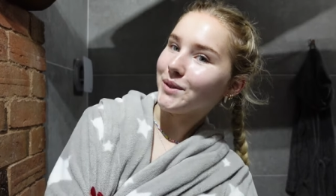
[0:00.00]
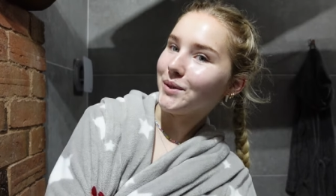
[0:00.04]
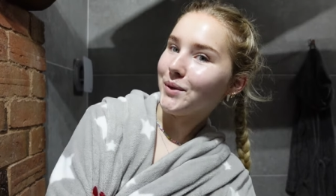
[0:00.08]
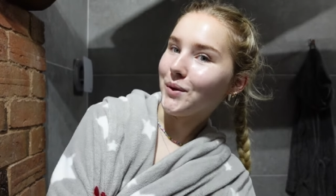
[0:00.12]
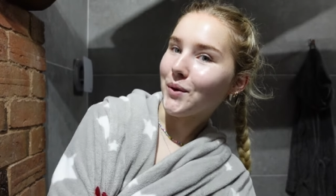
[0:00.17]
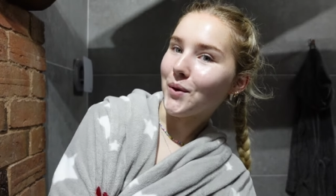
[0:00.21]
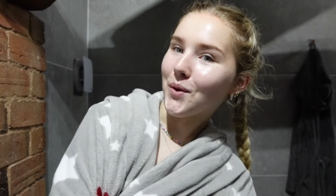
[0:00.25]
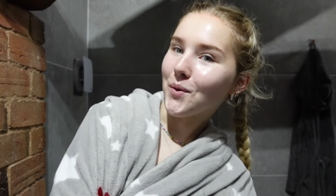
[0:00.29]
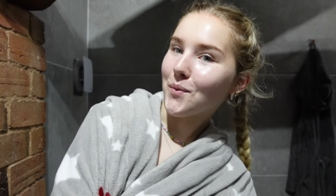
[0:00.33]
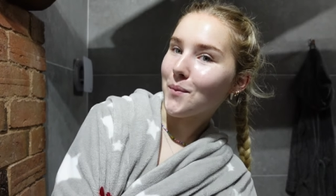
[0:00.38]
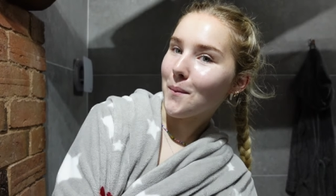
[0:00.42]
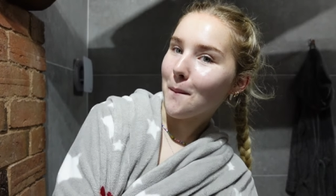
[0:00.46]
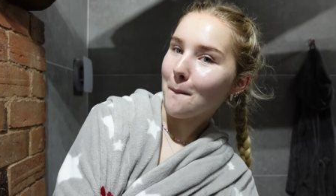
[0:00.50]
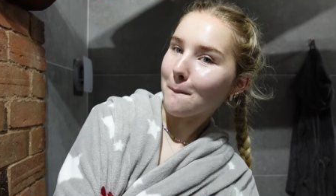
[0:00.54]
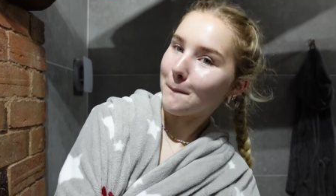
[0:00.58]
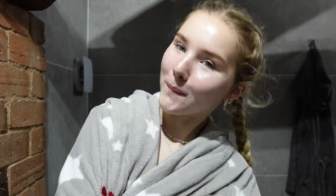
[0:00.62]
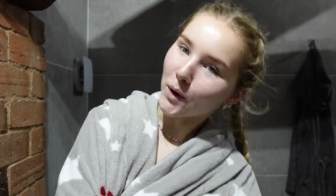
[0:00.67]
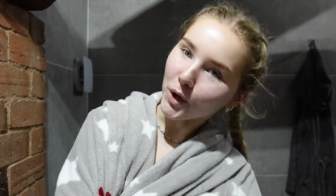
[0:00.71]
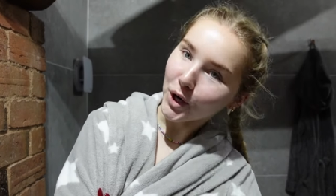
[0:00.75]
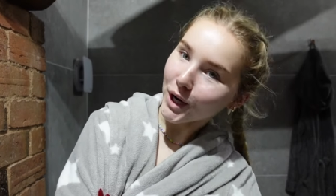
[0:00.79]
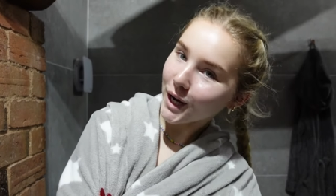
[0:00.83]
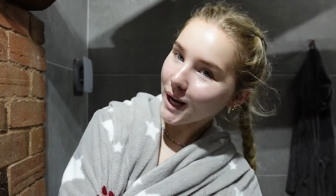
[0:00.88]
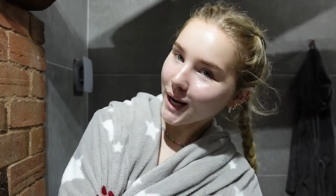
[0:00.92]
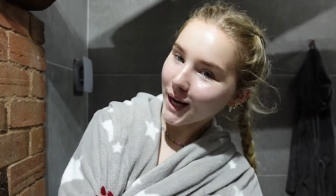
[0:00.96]
Good
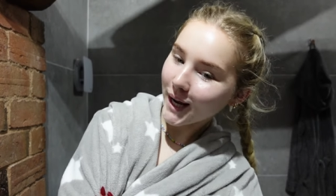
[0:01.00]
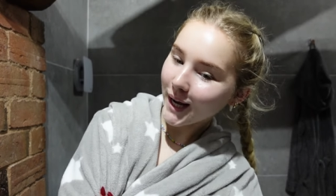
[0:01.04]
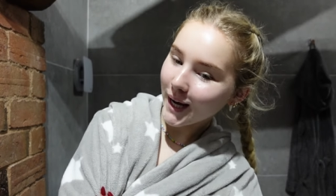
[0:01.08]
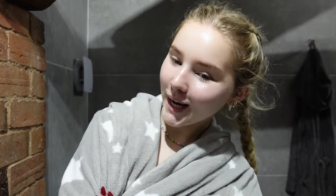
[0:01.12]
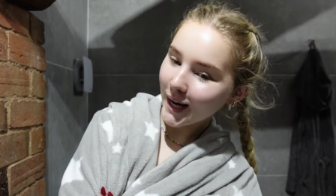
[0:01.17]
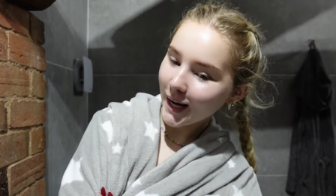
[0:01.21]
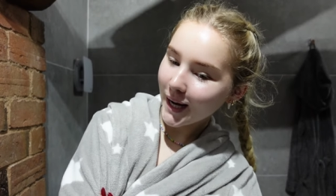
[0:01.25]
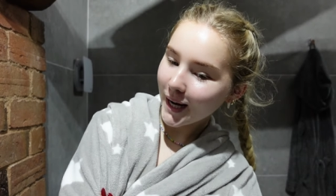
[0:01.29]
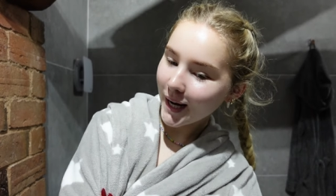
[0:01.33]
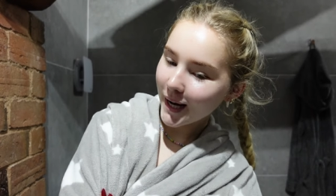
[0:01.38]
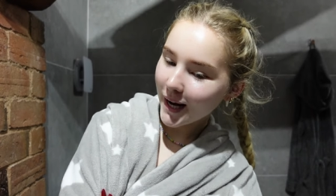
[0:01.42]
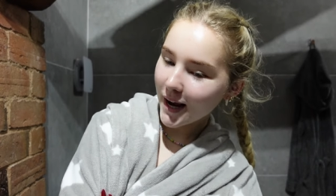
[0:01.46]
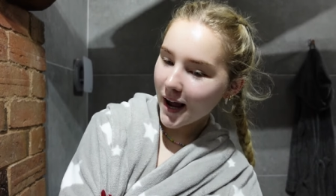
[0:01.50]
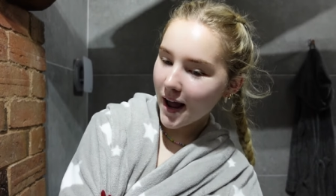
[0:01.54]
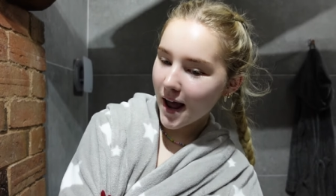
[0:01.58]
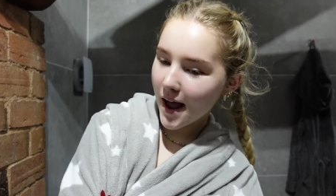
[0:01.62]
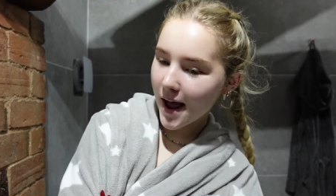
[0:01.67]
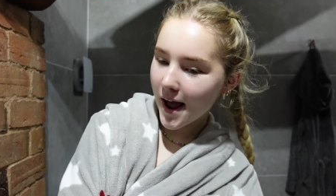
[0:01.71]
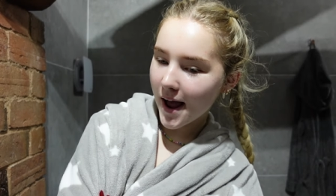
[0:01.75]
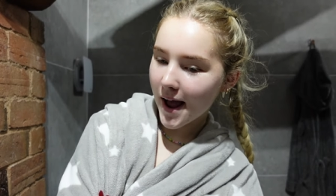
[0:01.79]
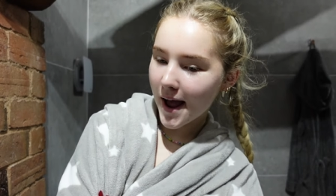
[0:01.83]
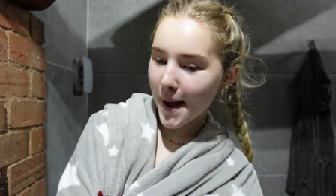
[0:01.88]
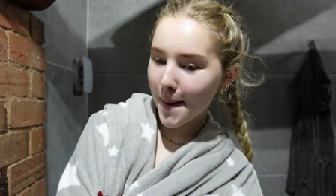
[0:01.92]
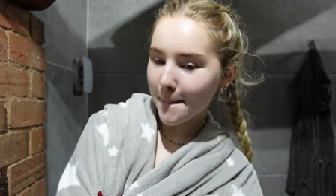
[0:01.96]
morning.
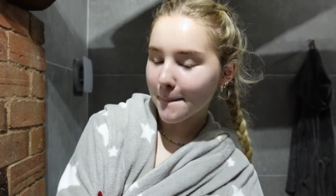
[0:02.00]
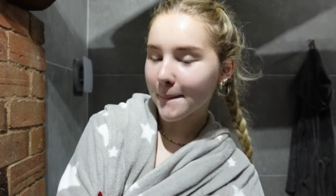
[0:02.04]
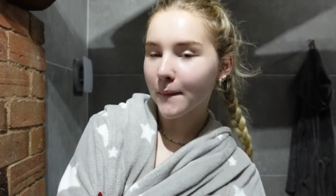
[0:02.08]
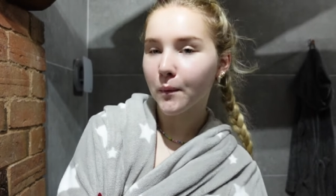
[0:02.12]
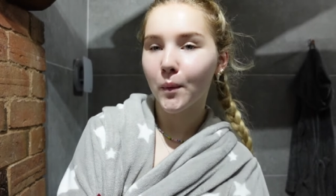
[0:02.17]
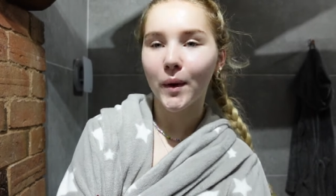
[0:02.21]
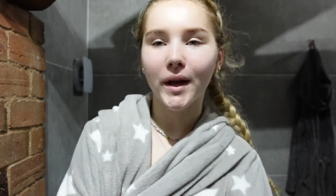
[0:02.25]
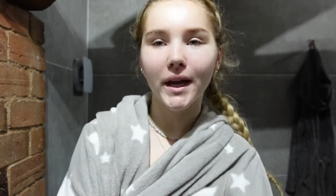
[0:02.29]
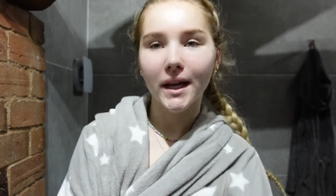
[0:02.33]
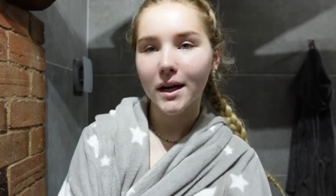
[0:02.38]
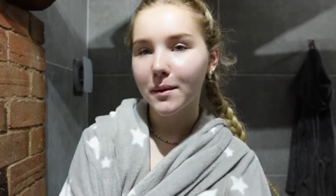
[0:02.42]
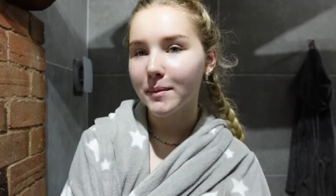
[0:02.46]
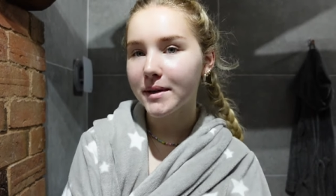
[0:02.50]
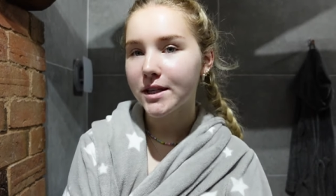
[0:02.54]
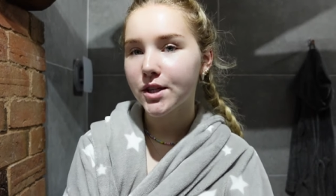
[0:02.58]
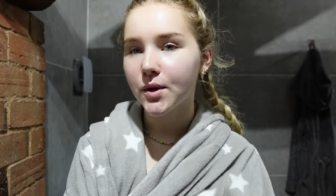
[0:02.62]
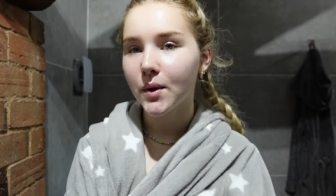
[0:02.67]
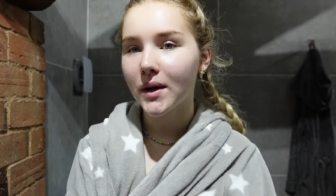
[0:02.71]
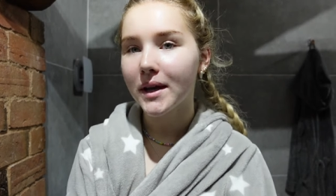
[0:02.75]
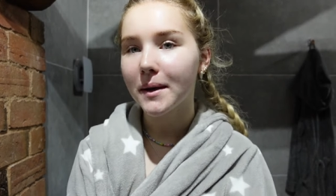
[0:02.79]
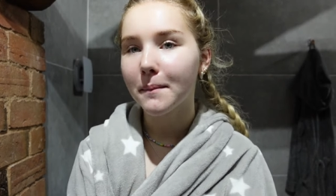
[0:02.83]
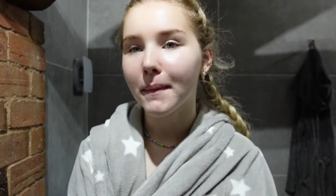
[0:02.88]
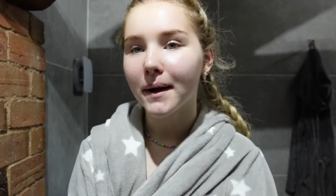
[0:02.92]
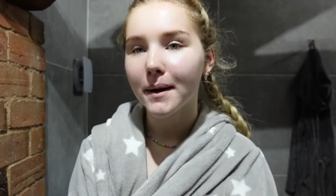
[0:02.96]
We're going to be
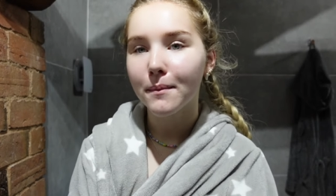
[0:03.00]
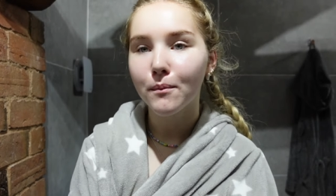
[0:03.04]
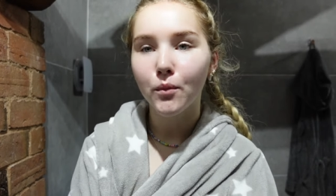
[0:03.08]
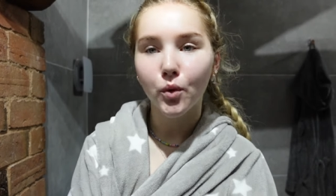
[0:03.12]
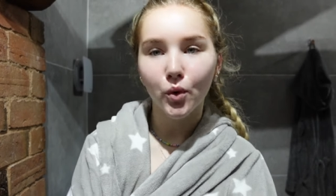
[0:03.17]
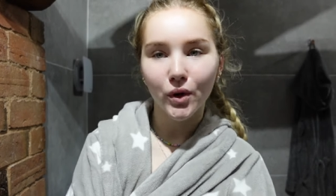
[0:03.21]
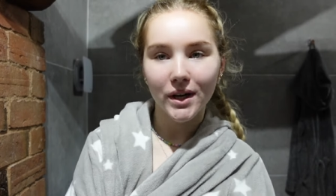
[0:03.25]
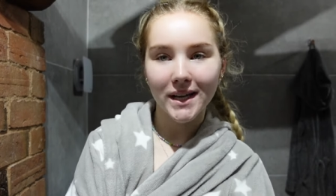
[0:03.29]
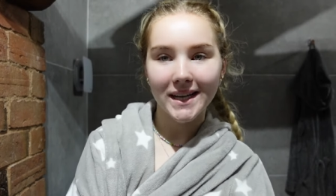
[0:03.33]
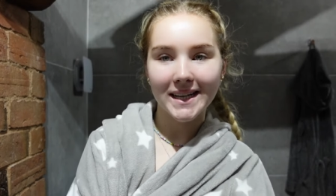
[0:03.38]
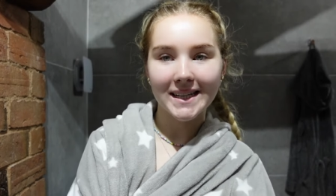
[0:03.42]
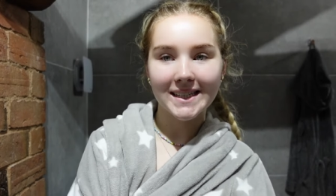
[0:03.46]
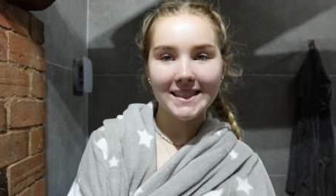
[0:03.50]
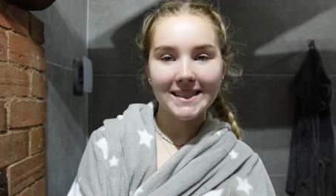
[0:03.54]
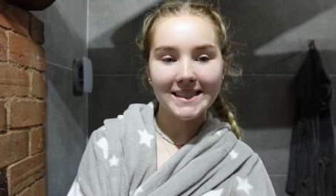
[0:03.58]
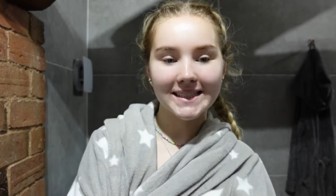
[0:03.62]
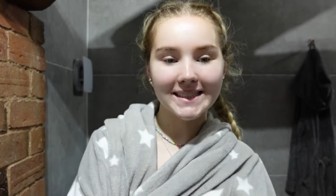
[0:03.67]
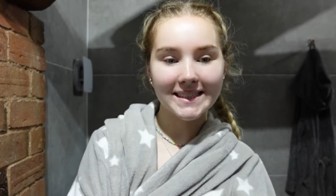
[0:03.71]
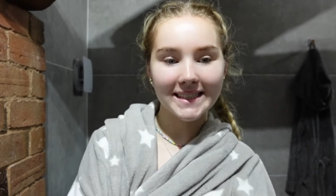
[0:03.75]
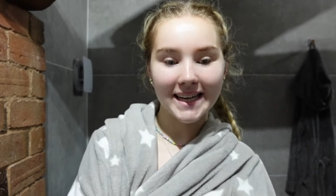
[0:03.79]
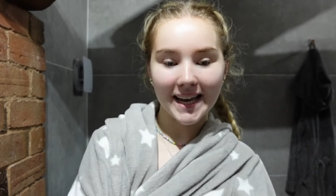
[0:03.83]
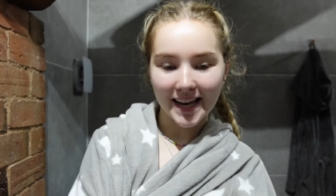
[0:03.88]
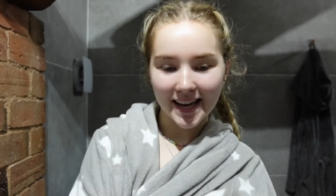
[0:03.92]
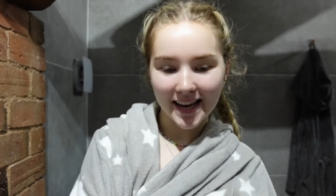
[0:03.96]
doing my morning
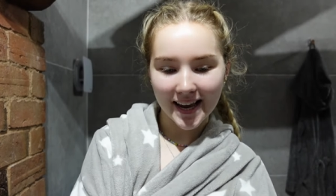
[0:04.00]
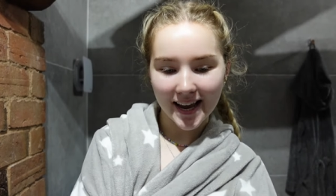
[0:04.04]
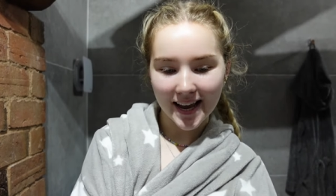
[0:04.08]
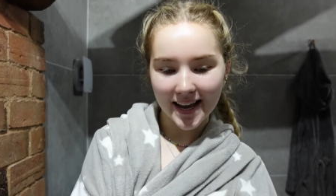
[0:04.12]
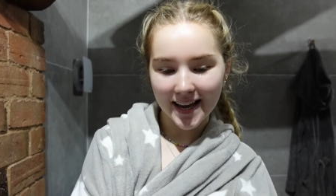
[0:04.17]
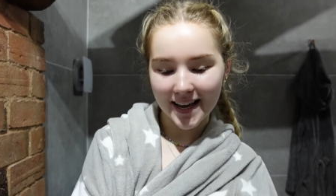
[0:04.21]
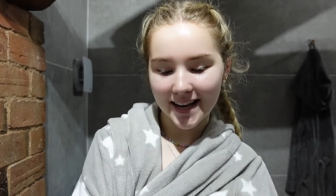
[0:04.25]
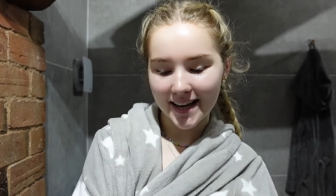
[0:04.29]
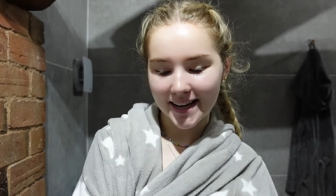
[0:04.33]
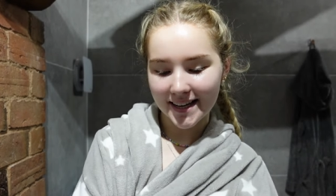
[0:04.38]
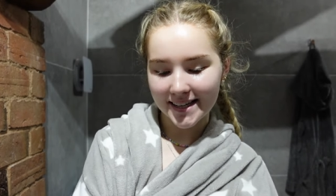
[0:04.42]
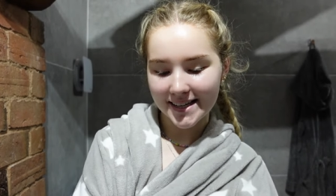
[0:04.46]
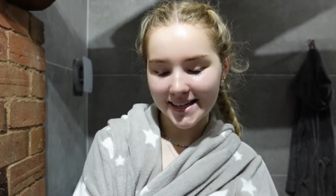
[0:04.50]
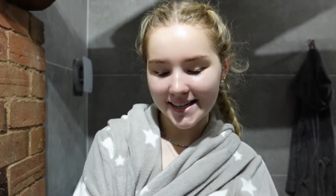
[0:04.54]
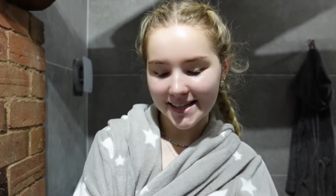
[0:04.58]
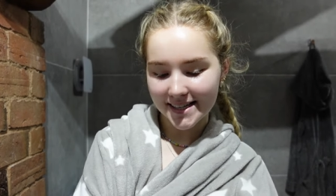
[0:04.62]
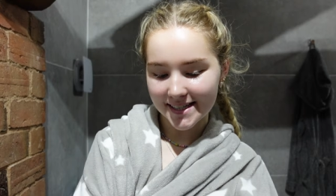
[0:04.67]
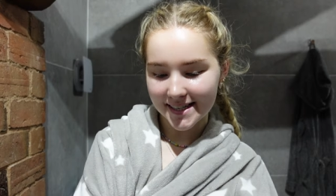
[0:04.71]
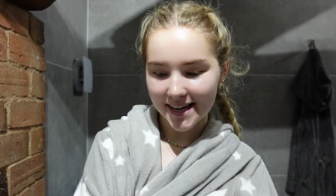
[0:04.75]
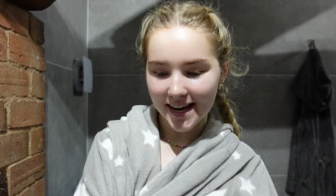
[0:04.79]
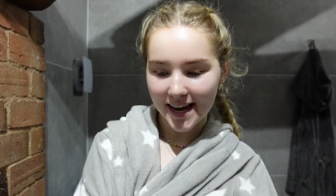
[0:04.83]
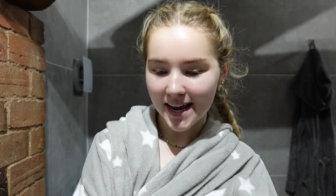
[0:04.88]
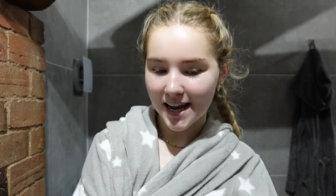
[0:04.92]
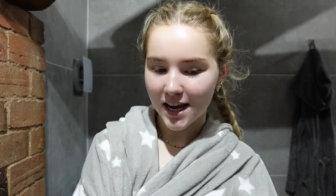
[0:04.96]
skincare
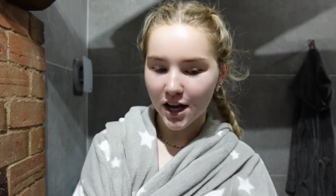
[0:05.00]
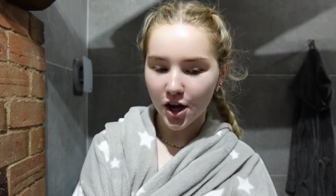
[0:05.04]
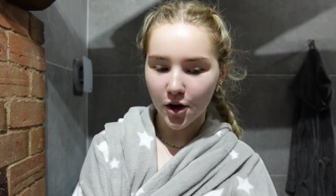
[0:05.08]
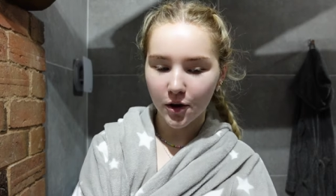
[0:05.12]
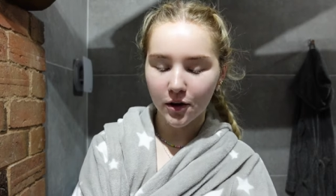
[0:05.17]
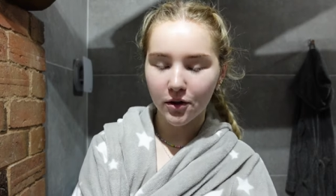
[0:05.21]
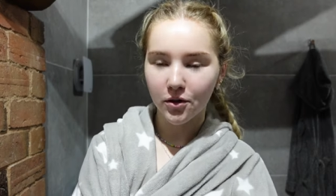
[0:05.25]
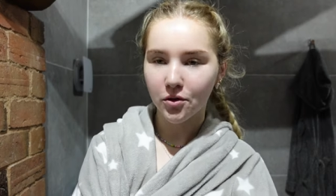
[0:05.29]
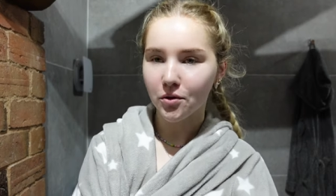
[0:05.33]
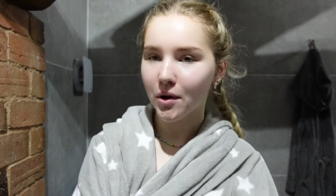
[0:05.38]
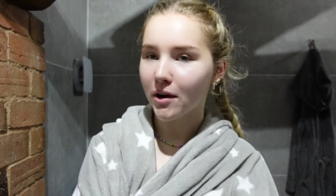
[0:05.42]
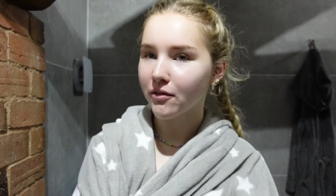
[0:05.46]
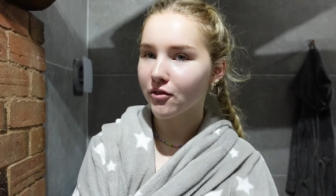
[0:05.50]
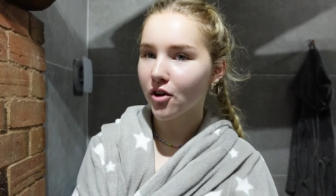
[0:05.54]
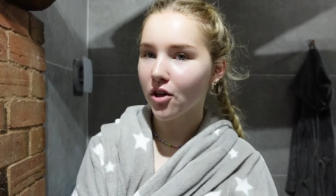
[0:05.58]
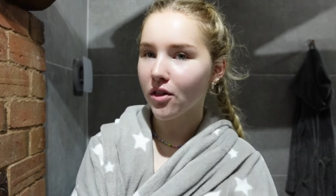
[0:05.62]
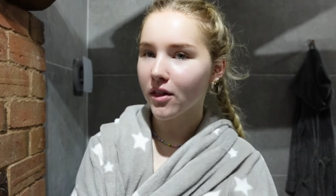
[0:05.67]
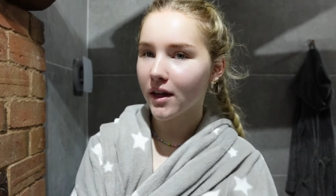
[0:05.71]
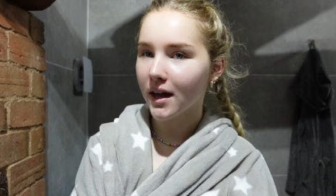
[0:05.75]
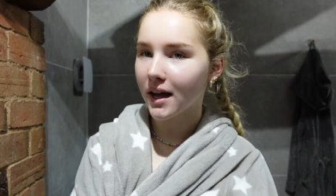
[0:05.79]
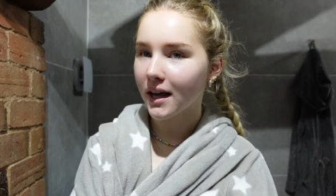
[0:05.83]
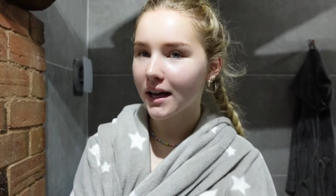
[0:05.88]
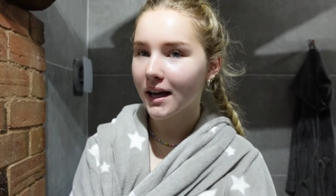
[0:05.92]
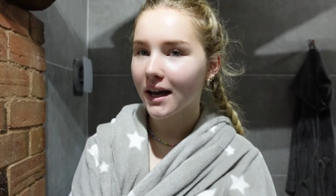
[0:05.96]
today, going through
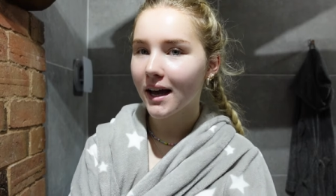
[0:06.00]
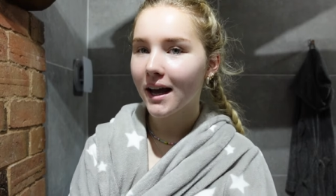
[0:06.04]
everything.